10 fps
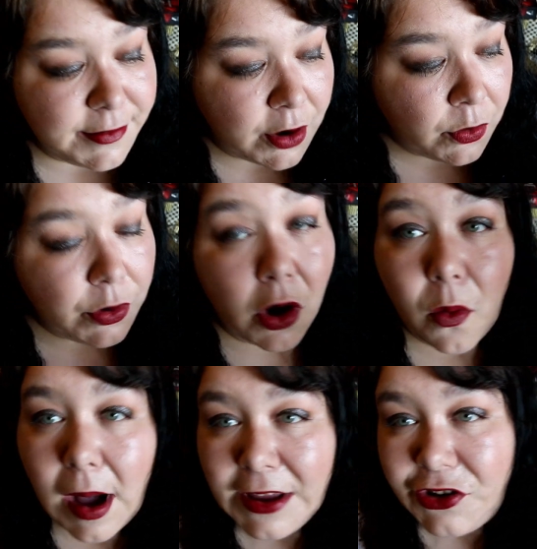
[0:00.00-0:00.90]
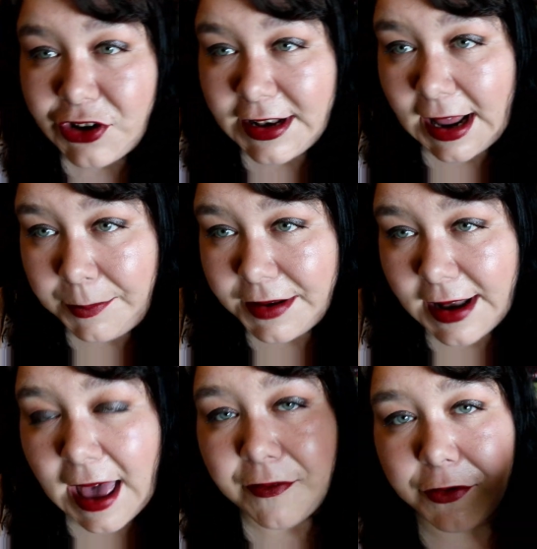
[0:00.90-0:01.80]
don't know why she named it
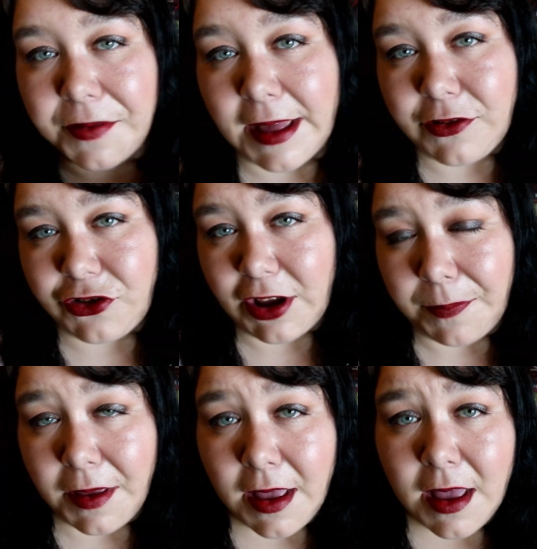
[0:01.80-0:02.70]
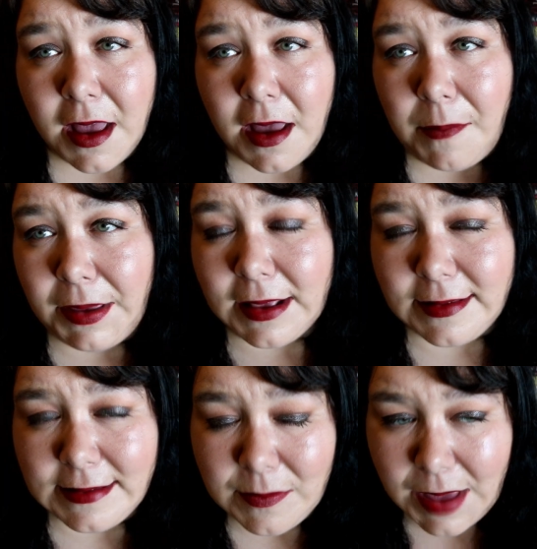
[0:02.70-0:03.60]
after that ship.
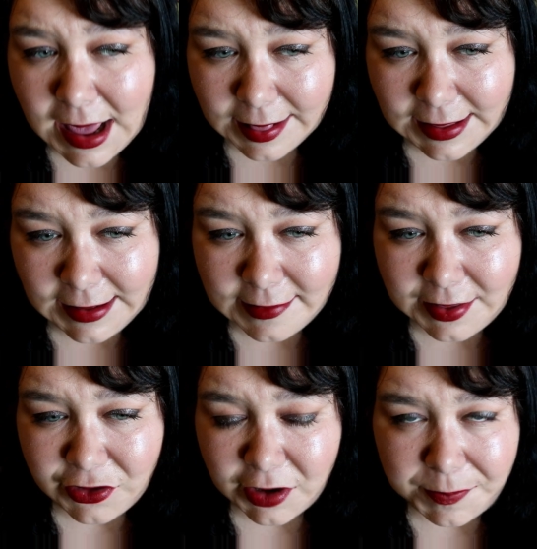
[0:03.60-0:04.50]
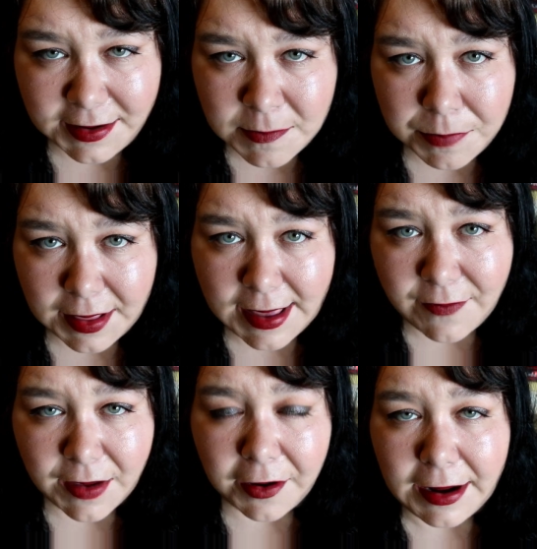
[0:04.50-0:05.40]
Because to me, at least, the ship didn't play
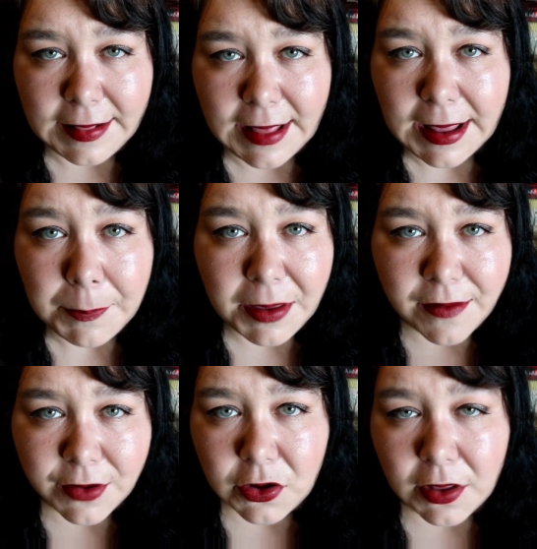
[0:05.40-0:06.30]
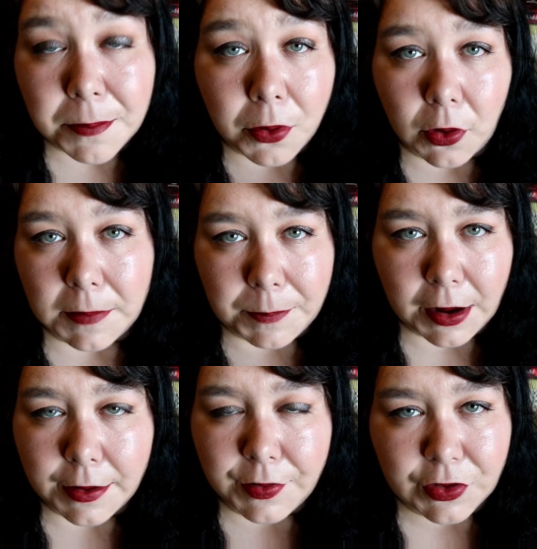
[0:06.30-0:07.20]
a very, like, pivotal, important
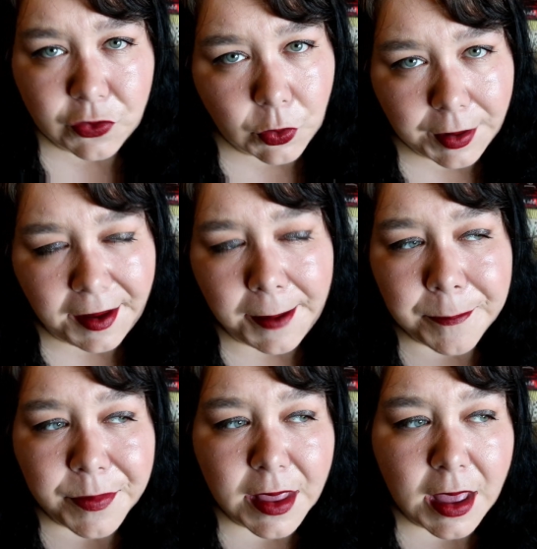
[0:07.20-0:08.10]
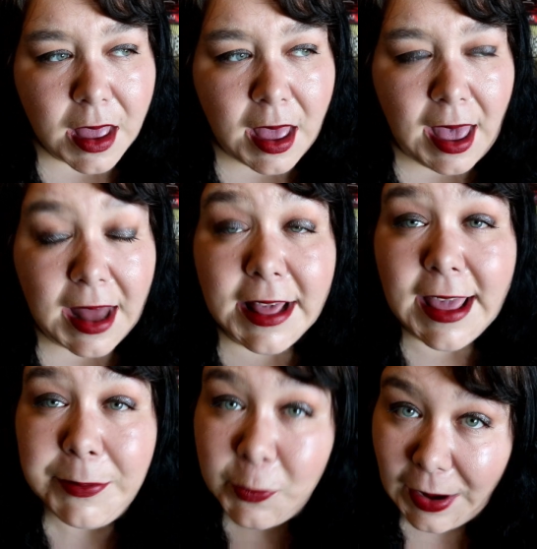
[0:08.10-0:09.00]
part in the story. And I
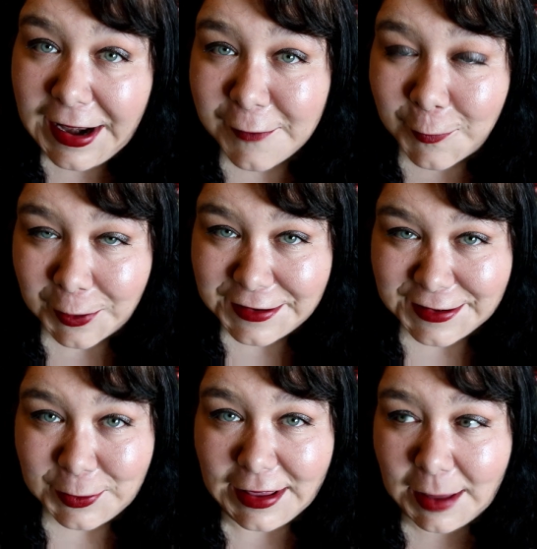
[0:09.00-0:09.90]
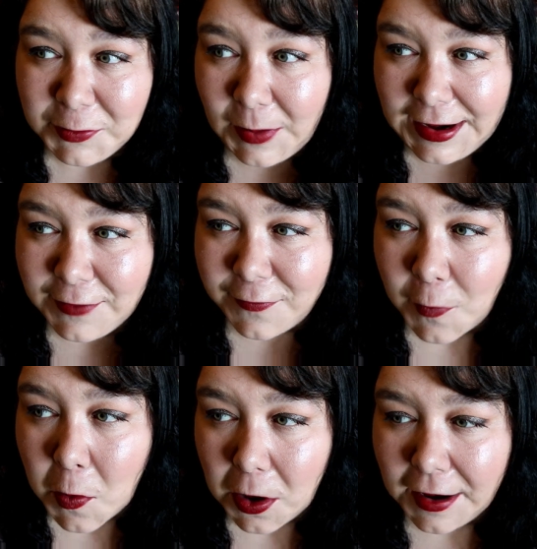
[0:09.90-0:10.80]
kept waiting for it to. I kept waiting
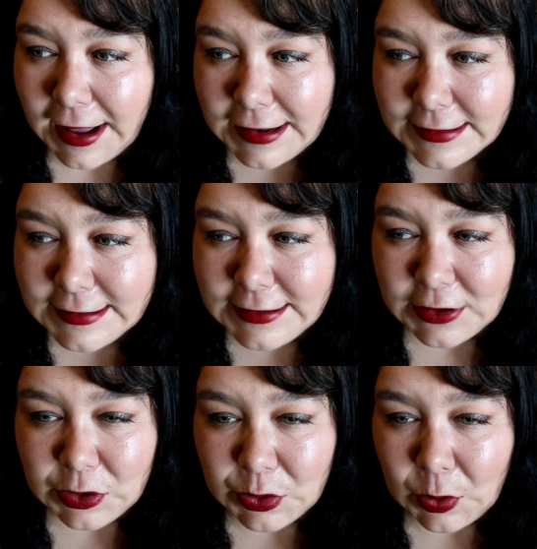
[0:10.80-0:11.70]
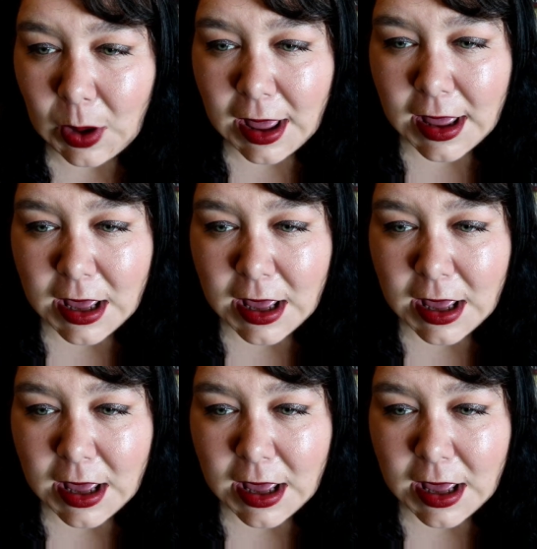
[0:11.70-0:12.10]
for it to